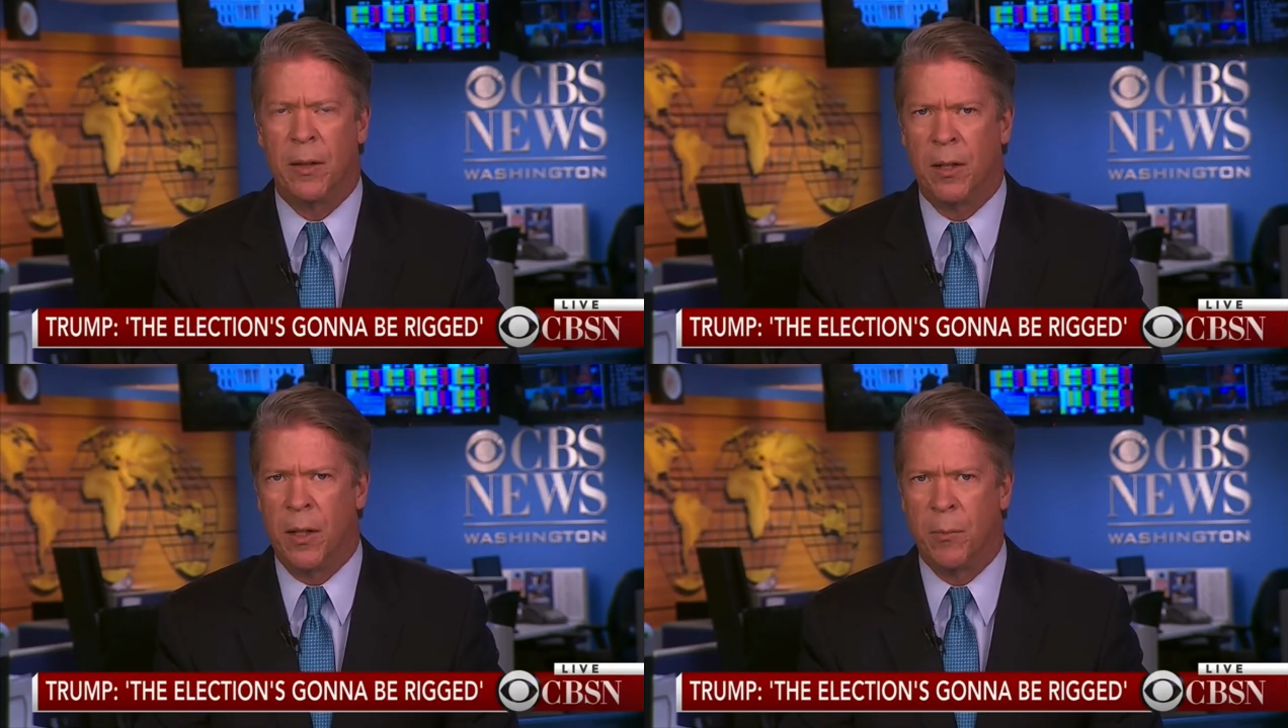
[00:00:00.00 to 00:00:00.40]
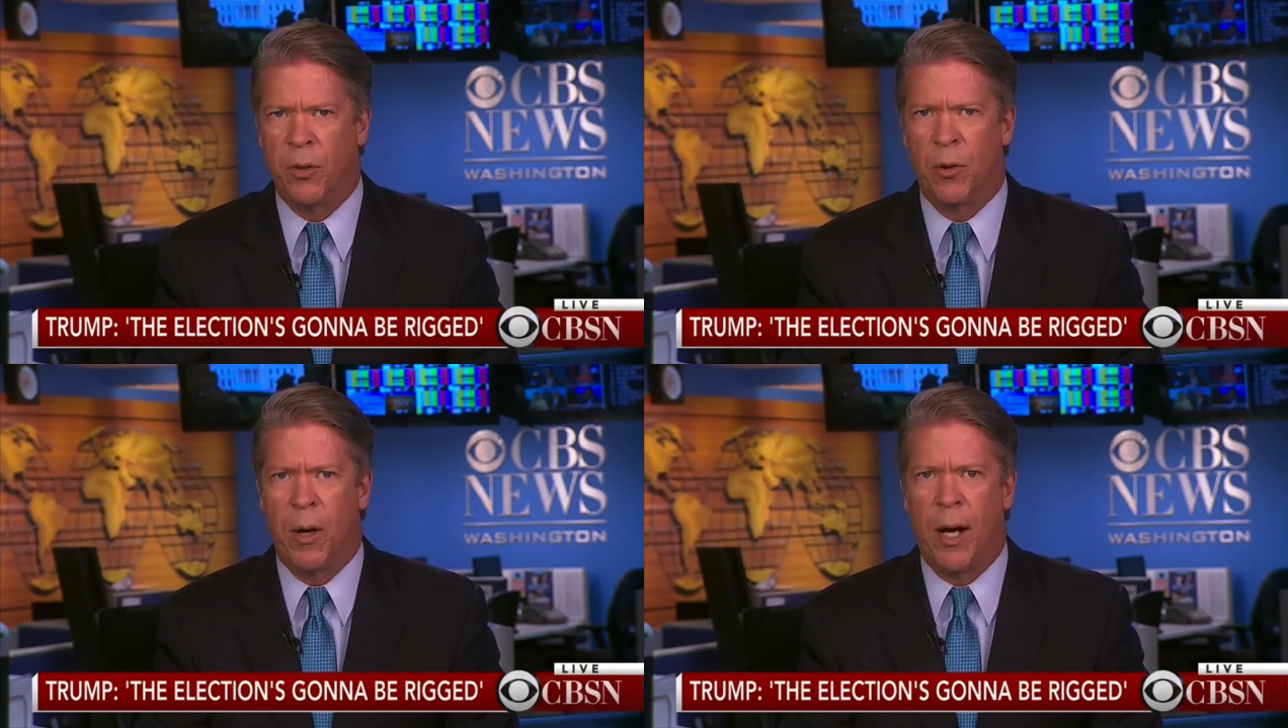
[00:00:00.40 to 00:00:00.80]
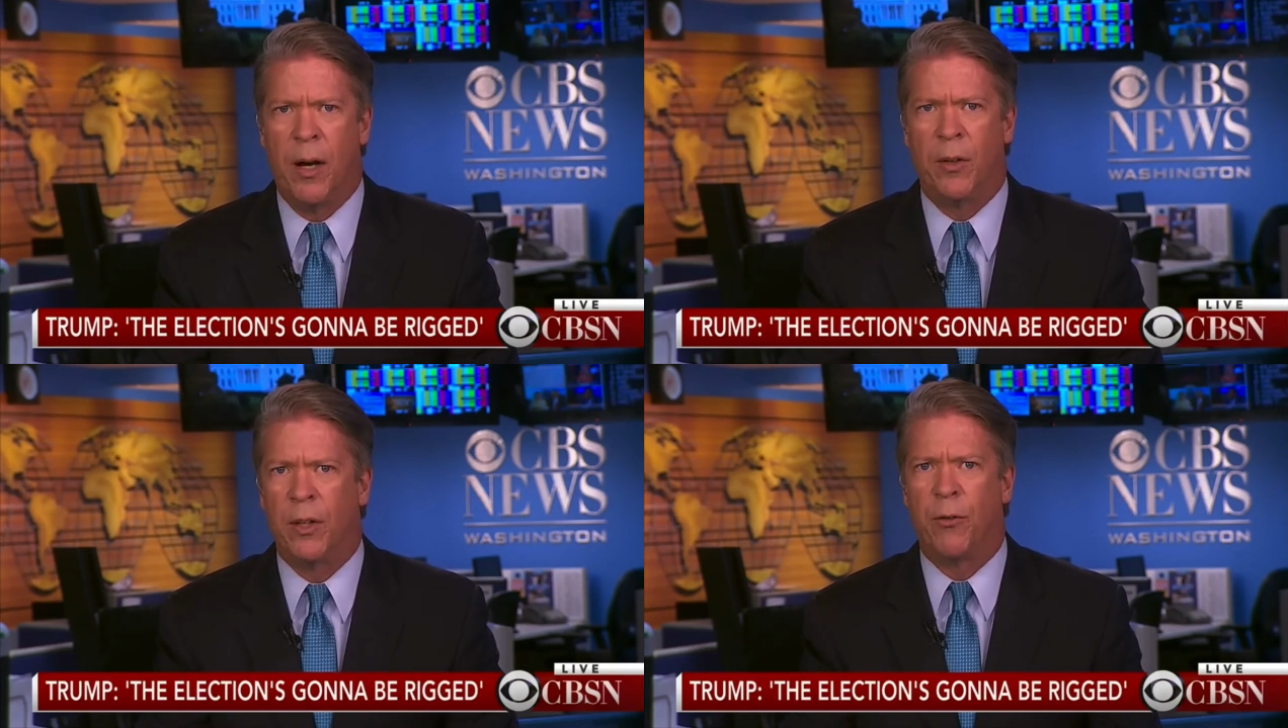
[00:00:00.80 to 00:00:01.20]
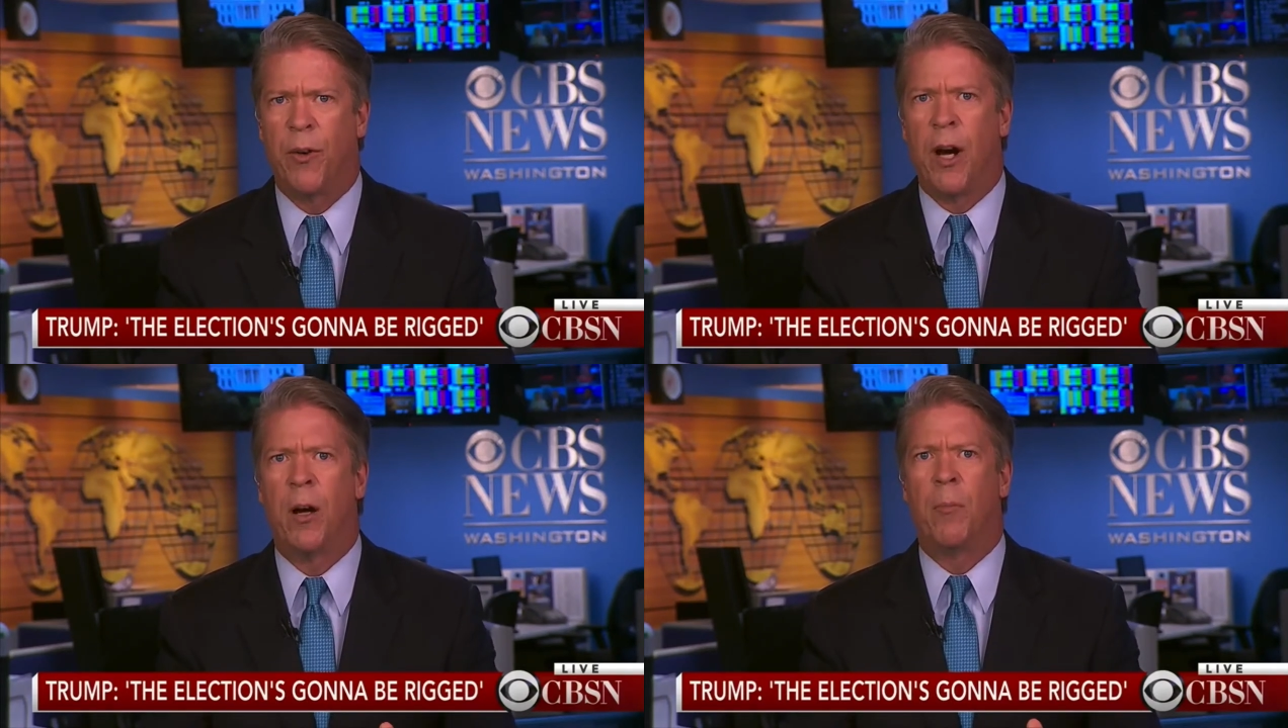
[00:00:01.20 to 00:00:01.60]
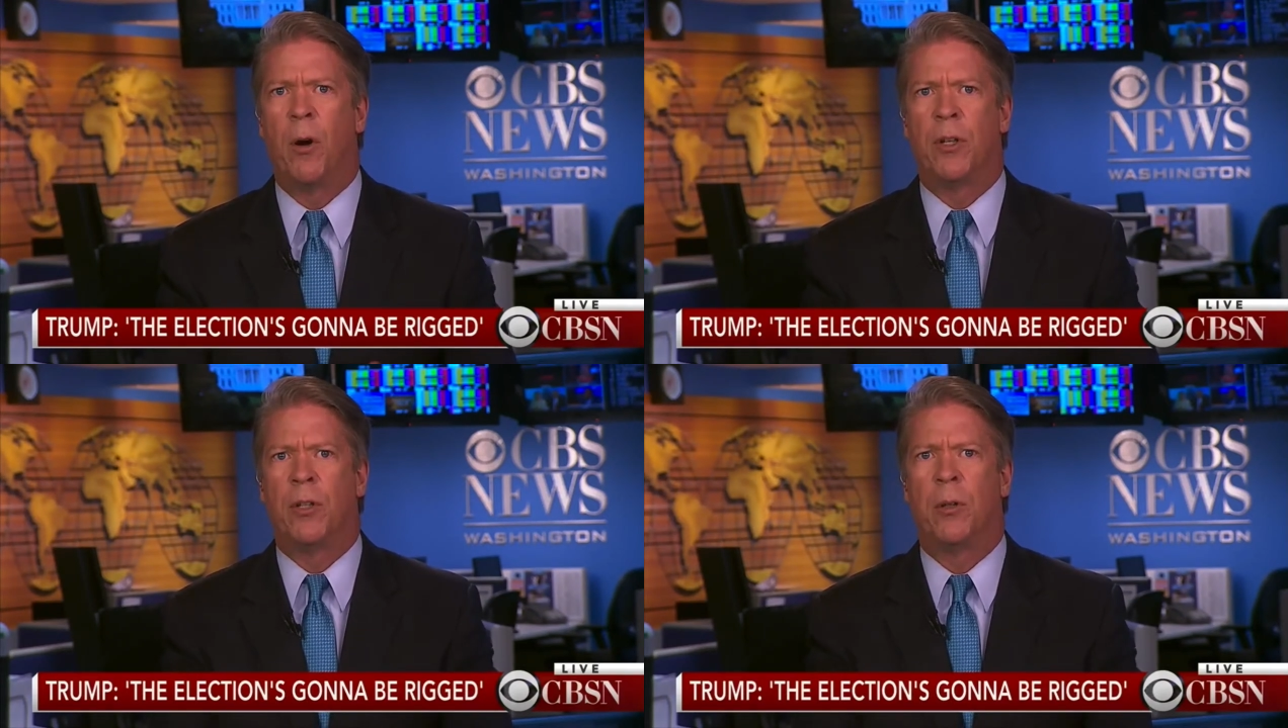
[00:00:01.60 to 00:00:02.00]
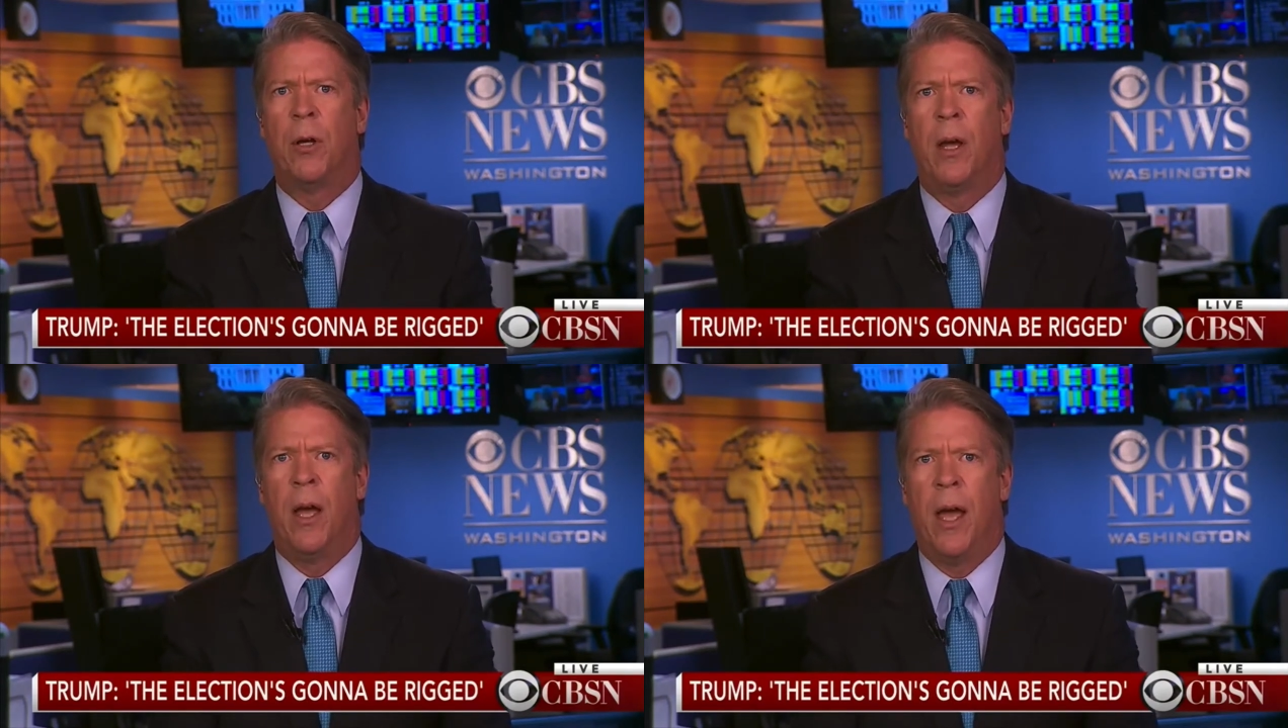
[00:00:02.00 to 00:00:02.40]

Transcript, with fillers: in Columbus, Ohio that the fire marshal